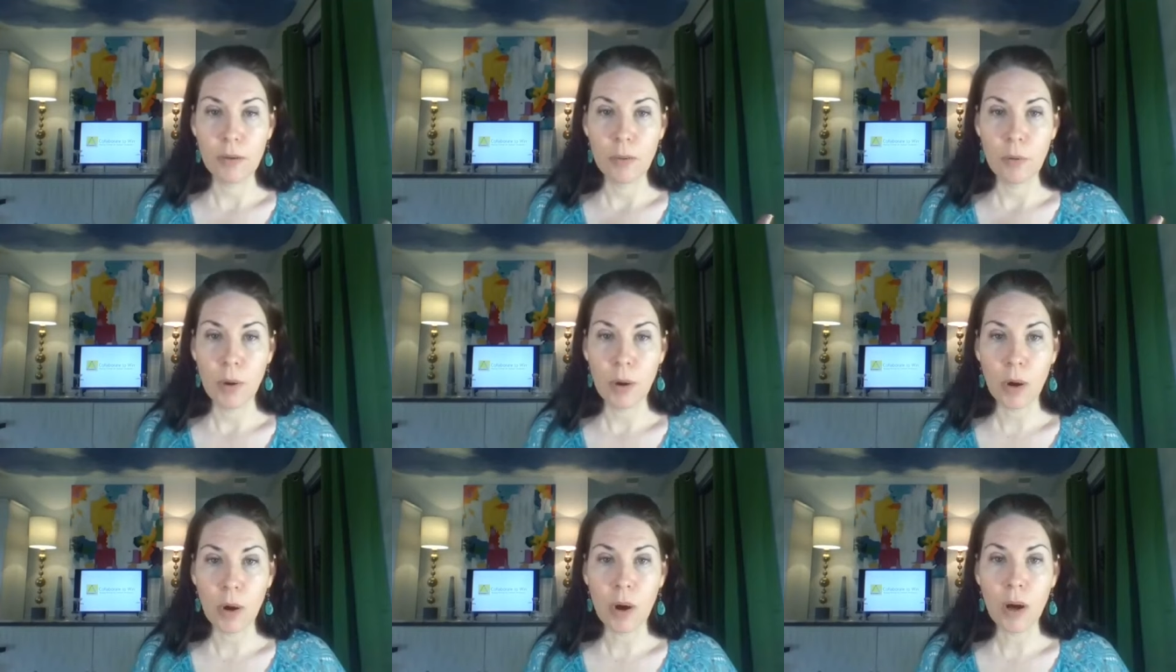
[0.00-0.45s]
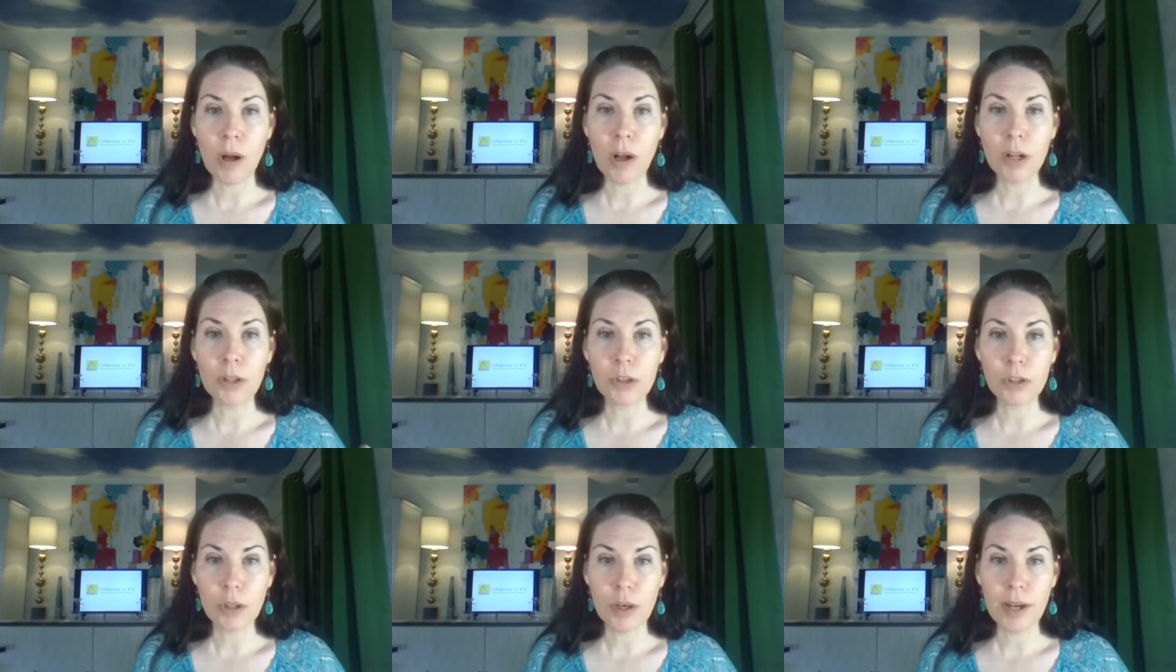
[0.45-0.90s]
We're
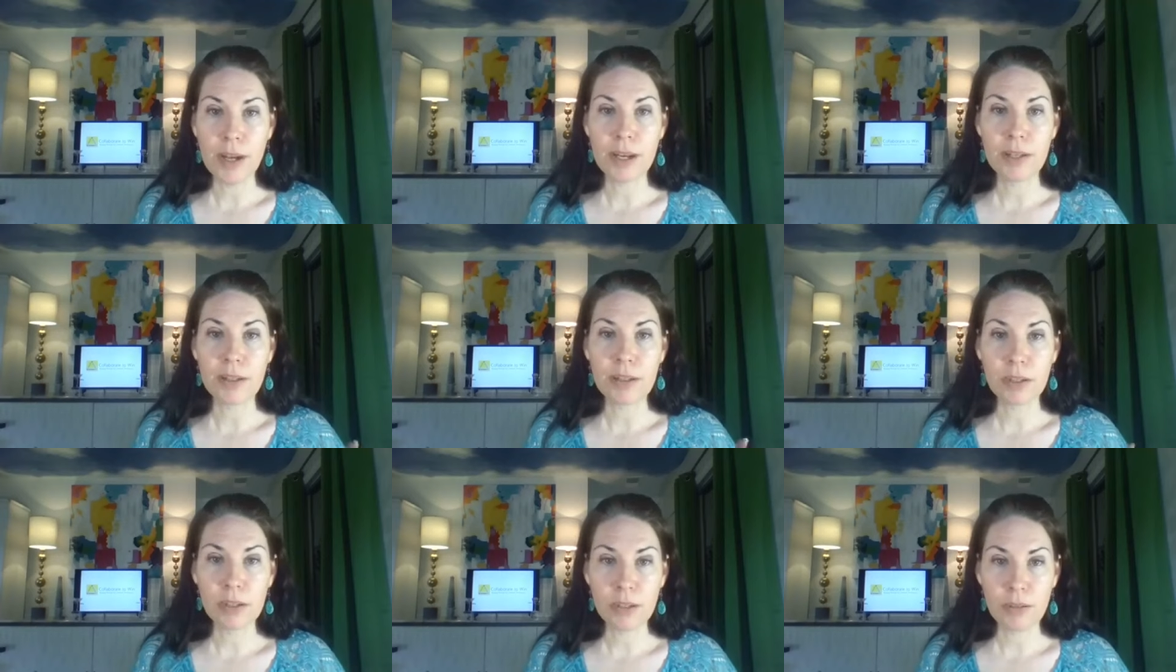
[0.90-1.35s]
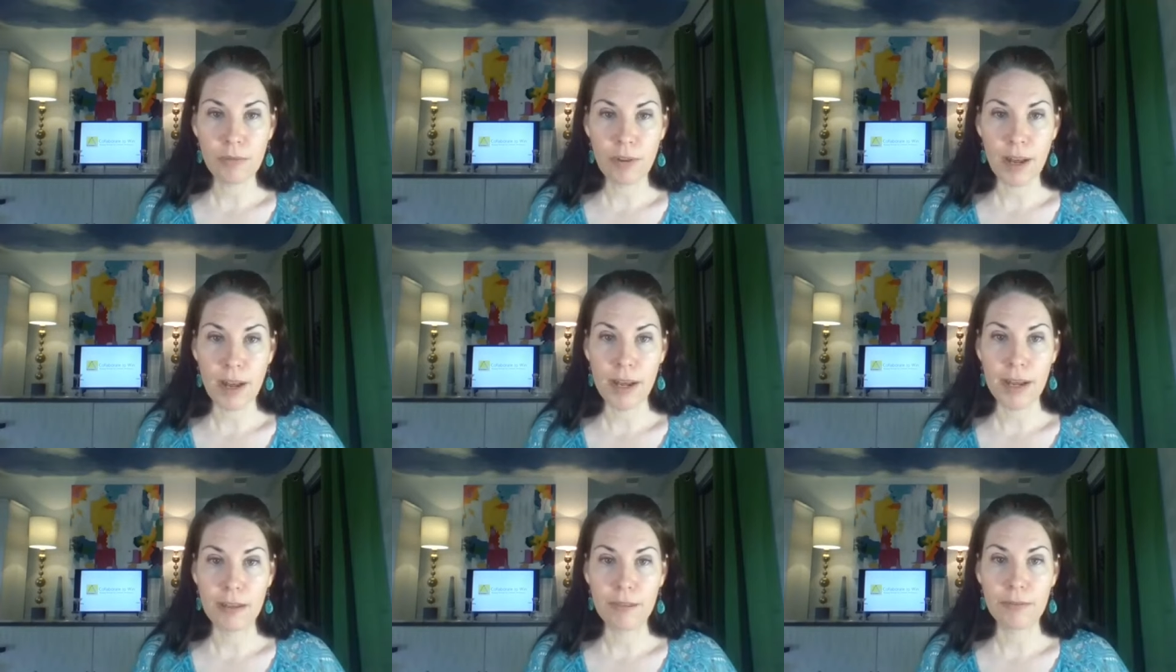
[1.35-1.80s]
all trying to
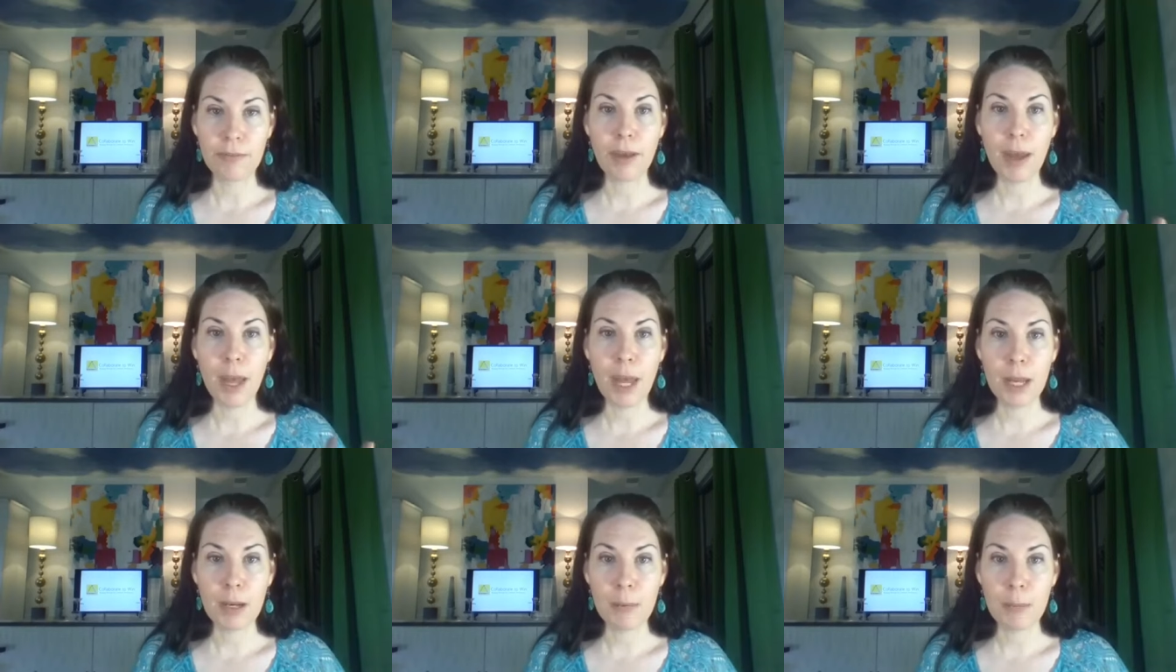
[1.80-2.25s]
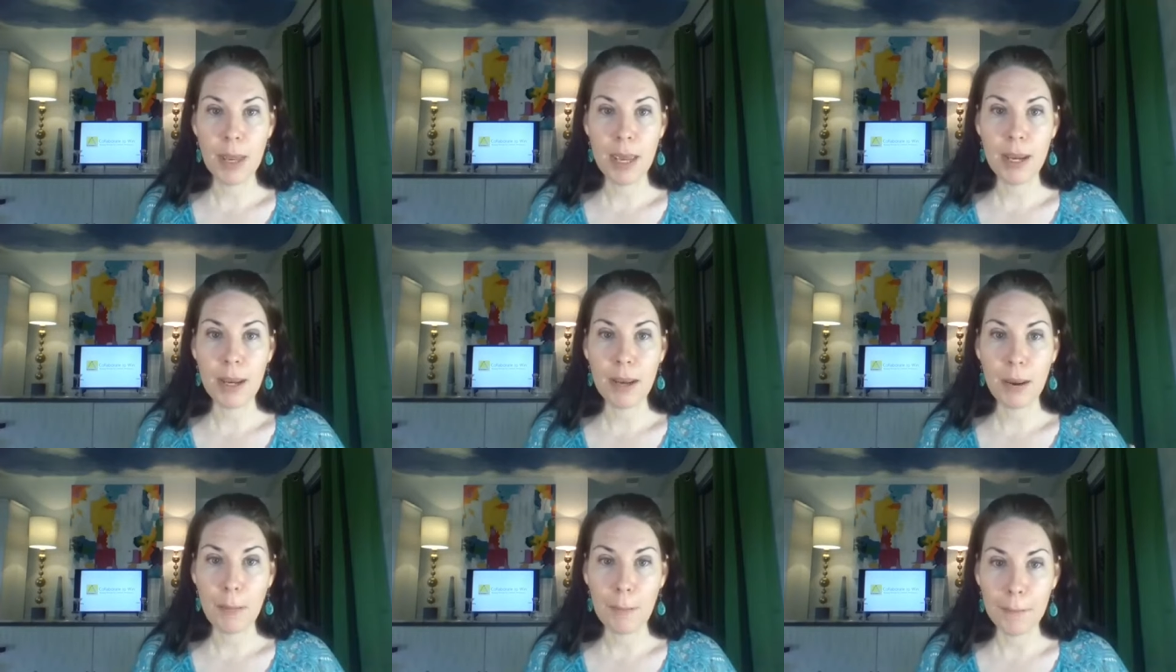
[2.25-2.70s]
survive and
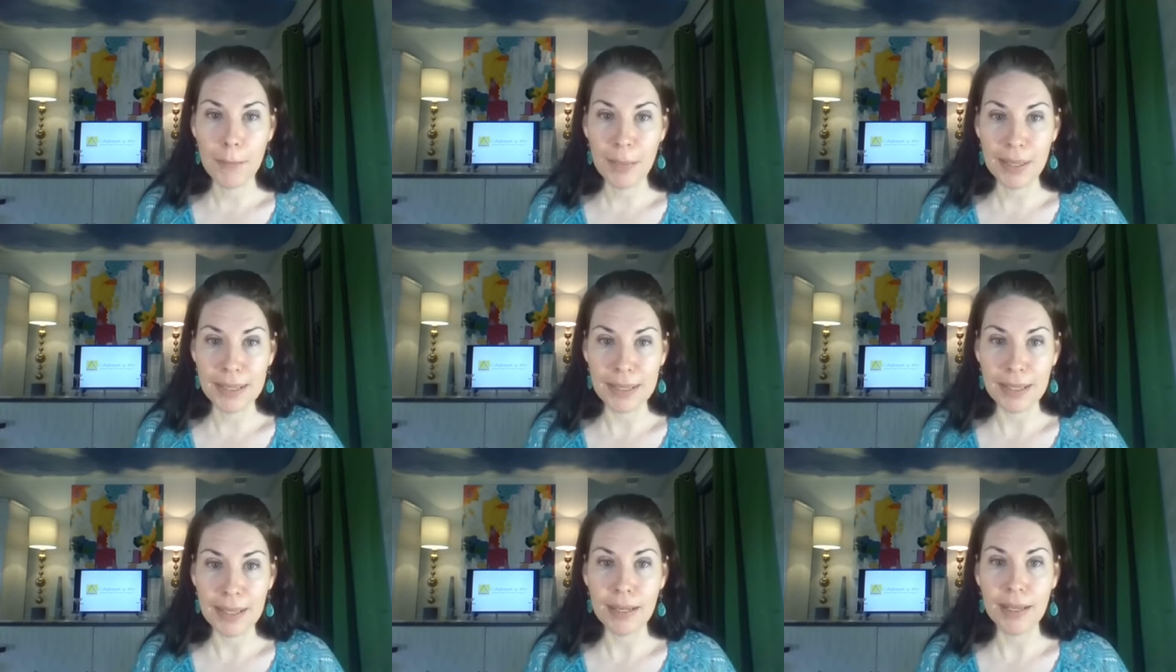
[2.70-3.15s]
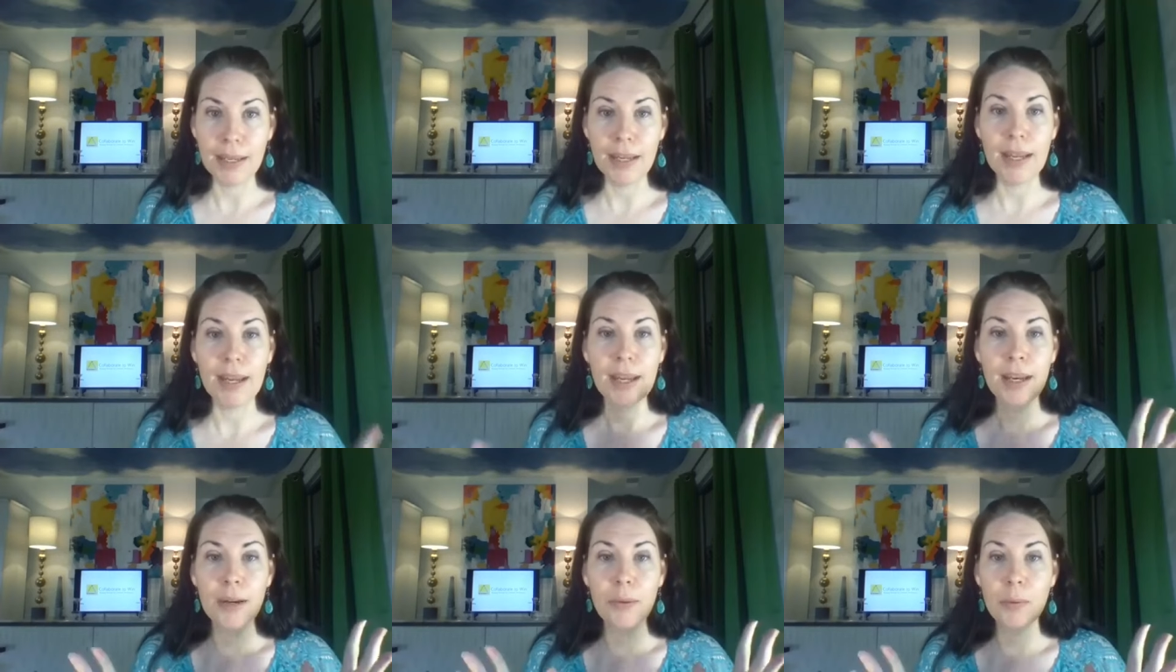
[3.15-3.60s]
make money.
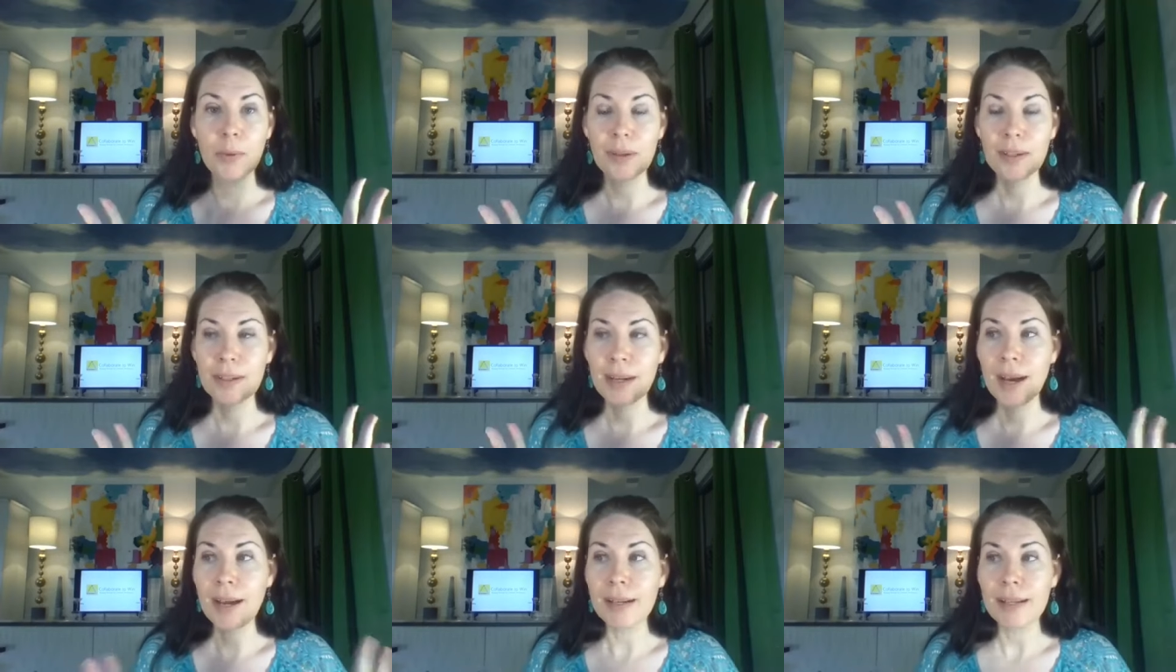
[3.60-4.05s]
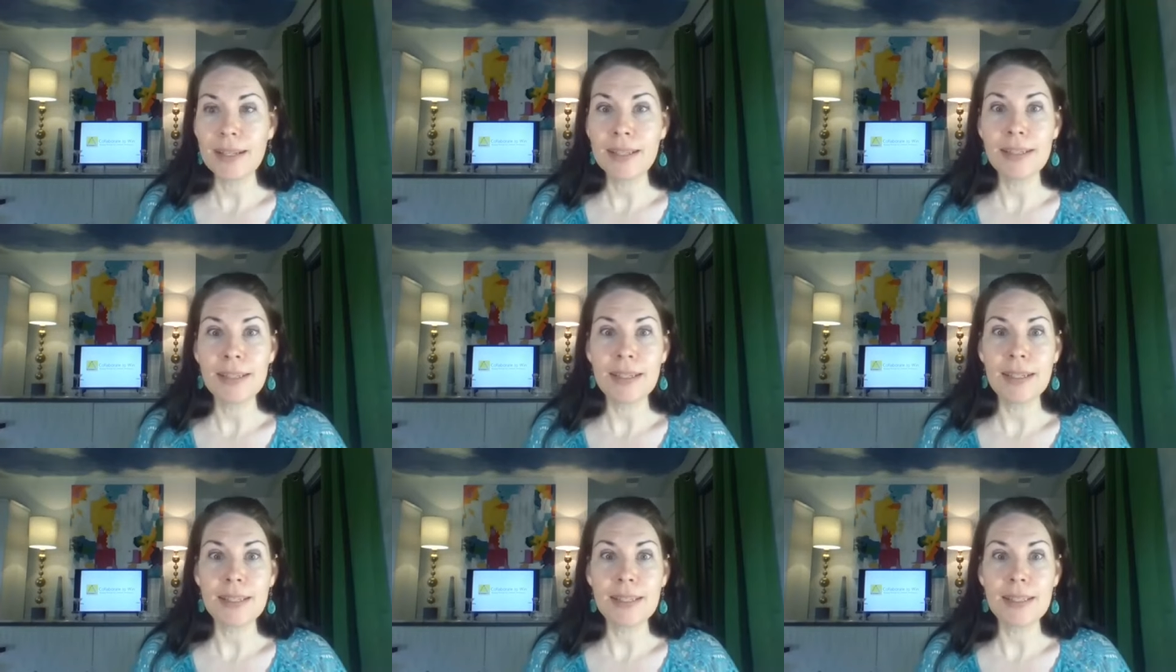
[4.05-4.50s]
We're not
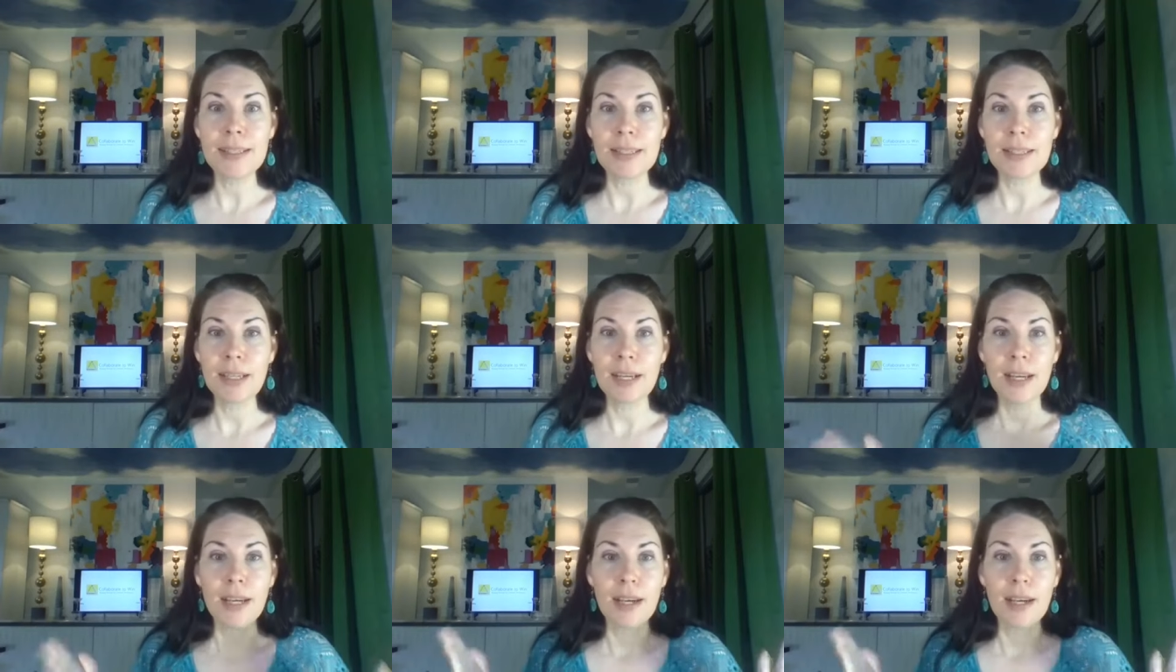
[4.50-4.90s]
in this